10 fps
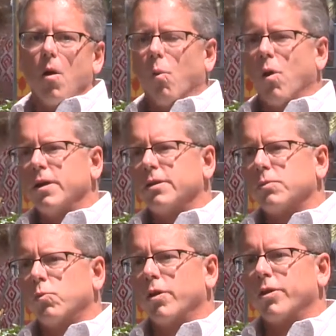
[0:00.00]
One
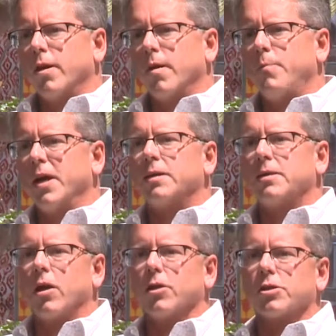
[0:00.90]
is with a big
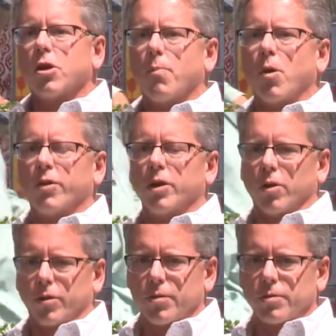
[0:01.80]
telescope on the Earth.